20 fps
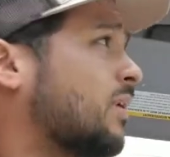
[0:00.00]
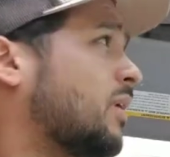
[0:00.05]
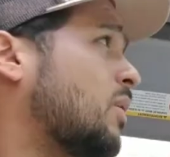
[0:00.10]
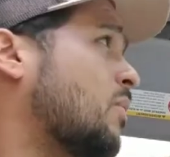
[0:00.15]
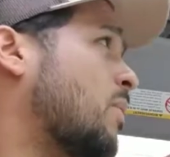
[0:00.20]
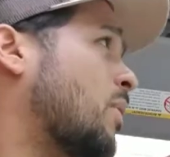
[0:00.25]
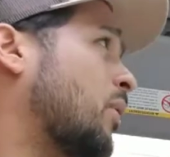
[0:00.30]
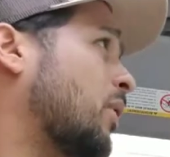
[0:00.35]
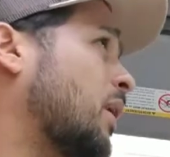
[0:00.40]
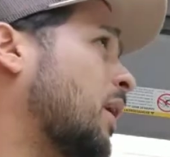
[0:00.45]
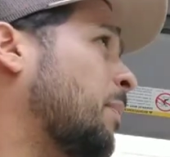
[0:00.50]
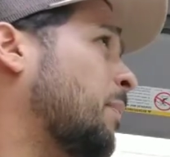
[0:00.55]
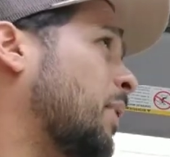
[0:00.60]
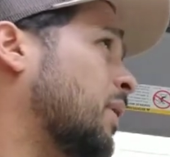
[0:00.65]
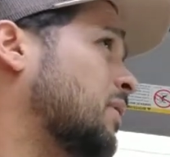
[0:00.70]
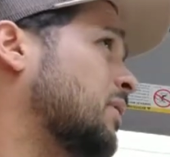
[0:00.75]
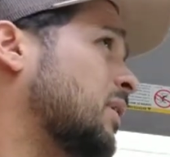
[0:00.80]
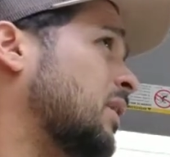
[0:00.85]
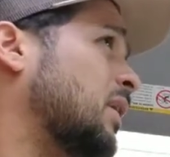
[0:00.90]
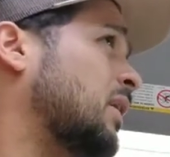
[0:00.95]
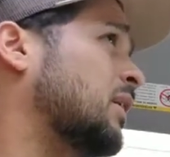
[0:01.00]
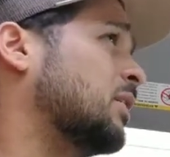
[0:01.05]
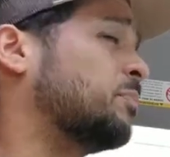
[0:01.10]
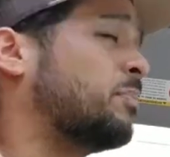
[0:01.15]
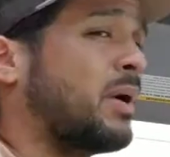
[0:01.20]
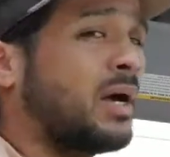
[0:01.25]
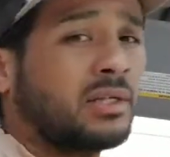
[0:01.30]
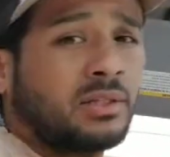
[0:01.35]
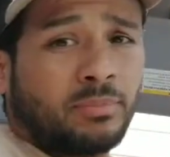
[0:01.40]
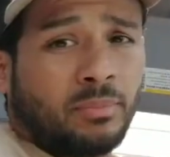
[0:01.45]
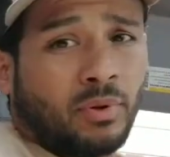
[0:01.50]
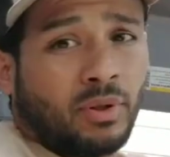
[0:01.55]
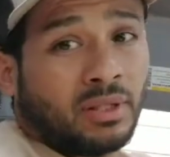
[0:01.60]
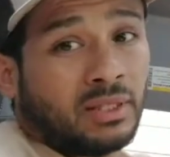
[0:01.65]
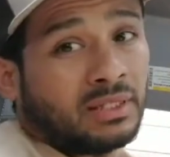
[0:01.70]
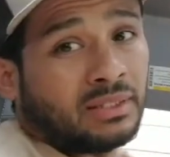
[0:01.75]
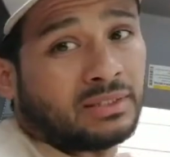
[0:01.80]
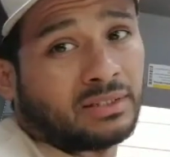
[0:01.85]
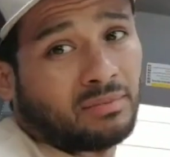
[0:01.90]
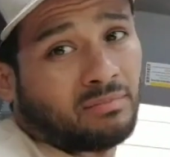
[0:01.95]
You want to keep it as clean as possible.
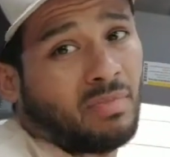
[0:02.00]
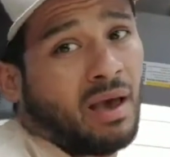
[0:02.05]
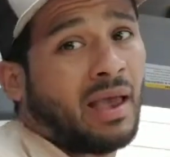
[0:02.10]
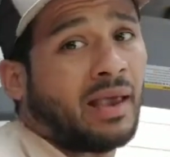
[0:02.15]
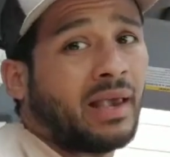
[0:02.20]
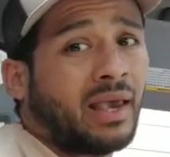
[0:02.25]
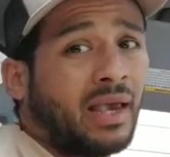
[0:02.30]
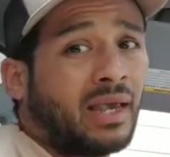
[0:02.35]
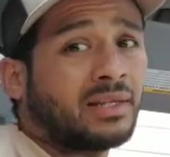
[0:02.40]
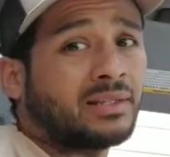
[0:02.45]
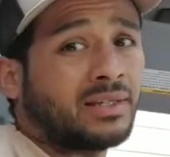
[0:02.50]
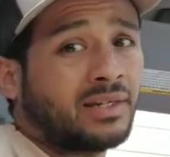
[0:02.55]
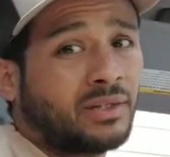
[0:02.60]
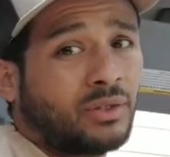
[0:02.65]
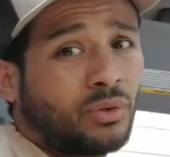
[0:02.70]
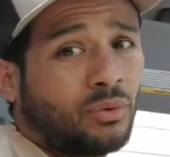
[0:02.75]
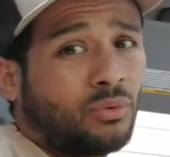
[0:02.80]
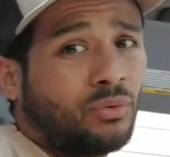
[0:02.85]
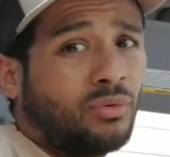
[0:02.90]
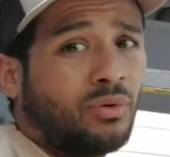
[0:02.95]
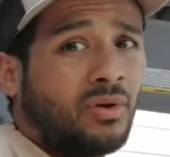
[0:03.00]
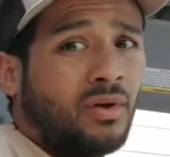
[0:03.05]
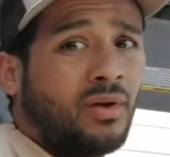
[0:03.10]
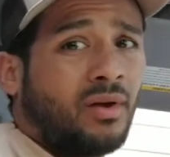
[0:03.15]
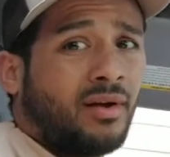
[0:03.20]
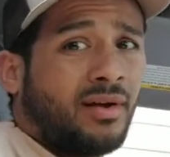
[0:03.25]
At least in my case, I do.